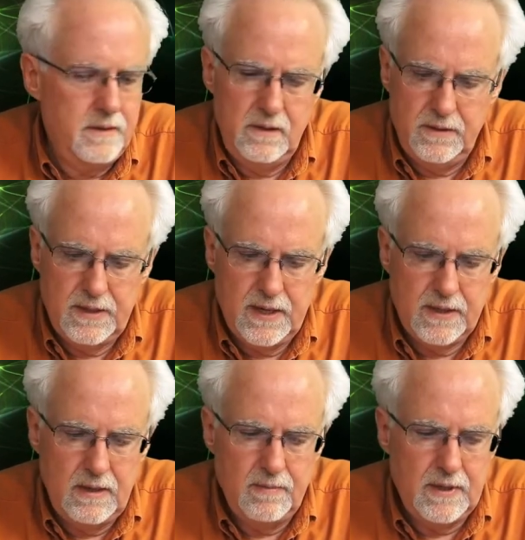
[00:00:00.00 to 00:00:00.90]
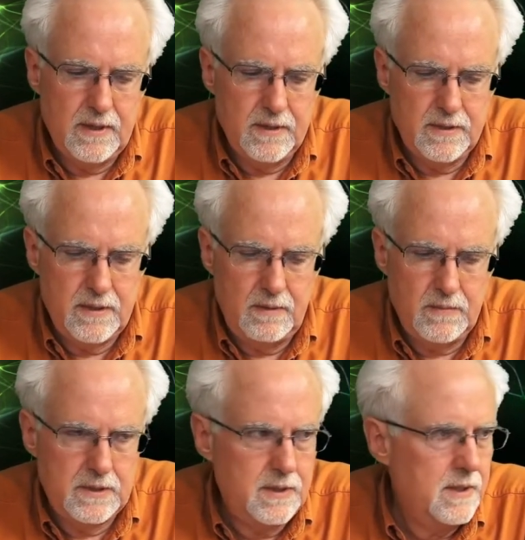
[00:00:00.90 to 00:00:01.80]
Notice how I keep making the
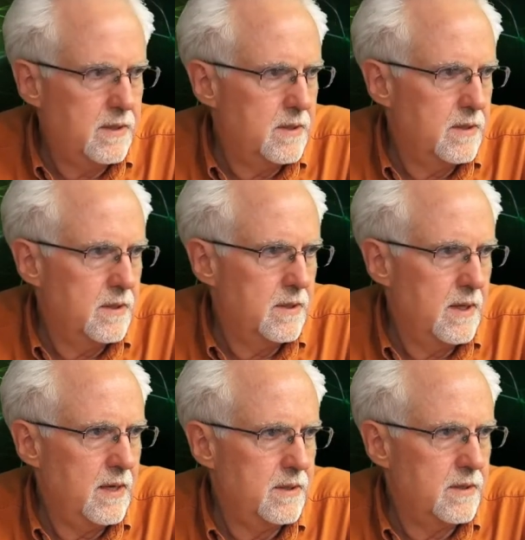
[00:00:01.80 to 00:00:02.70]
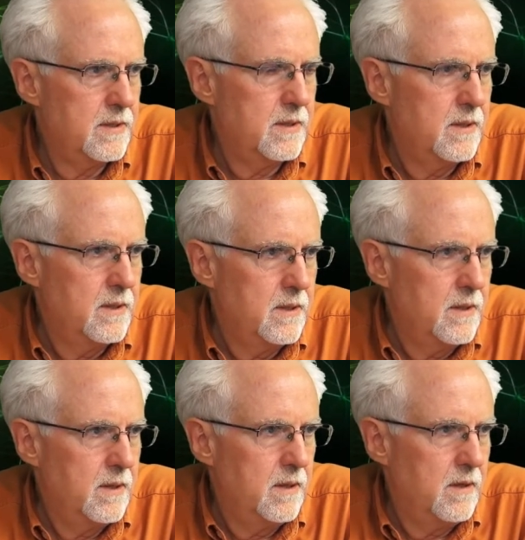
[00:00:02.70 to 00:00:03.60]
same mistakes. That's
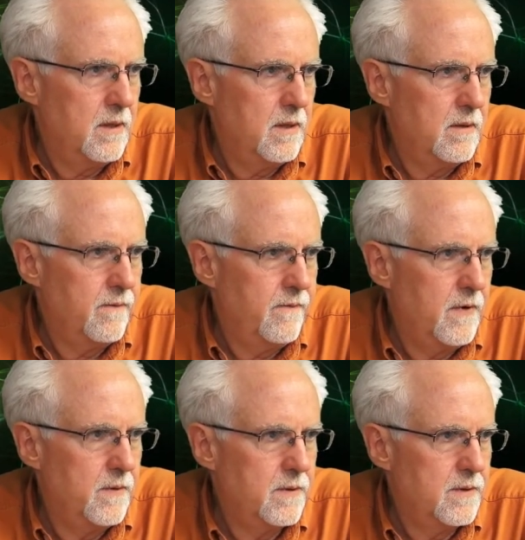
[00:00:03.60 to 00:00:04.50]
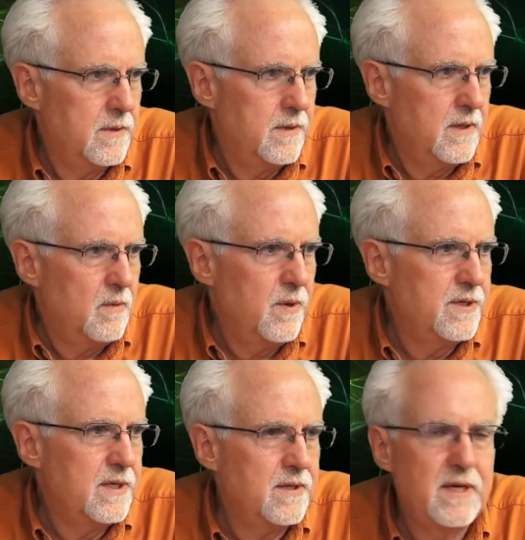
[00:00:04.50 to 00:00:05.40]
all, folks.
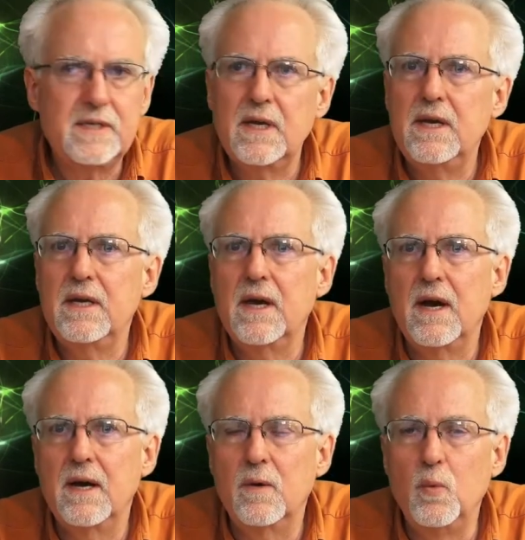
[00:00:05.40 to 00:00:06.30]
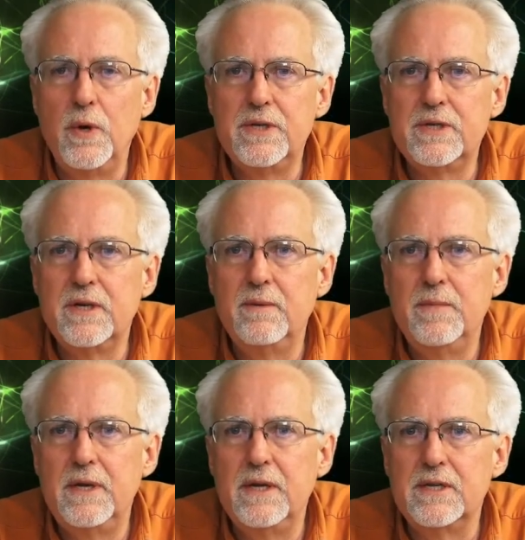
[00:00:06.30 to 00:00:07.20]
What is it they say?
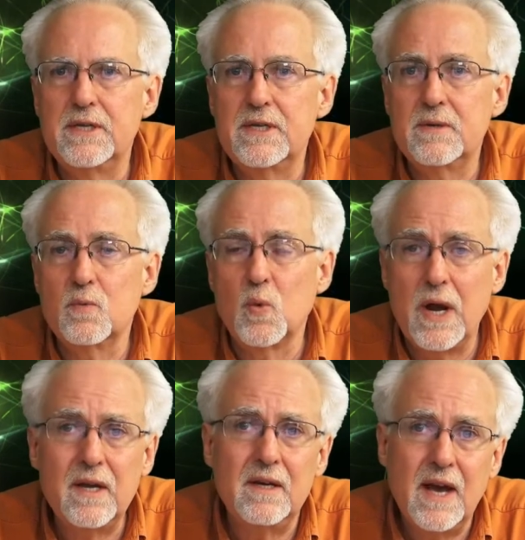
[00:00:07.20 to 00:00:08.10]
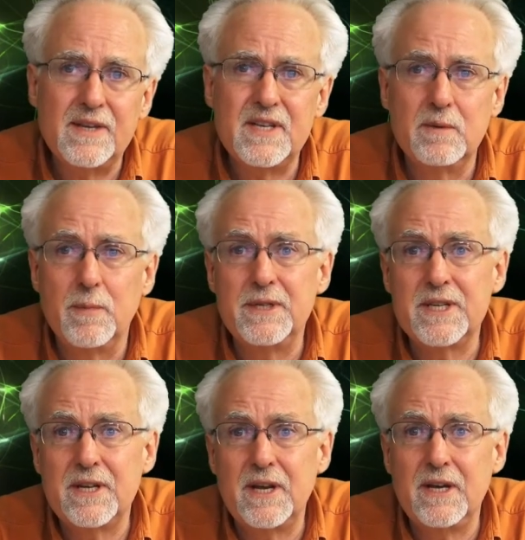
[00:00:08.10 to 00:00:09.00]
Wisdom is recognizing a
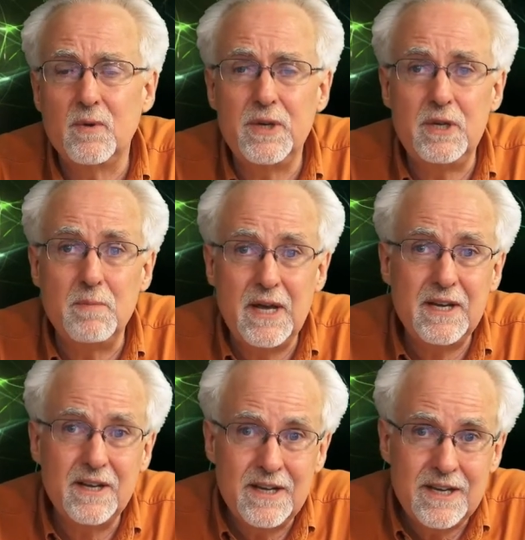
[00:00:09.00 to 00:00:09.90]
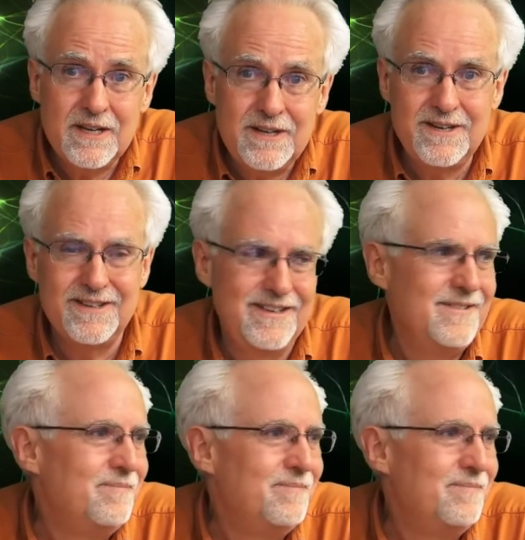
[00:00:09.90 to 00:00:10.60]
mistake when you make it again.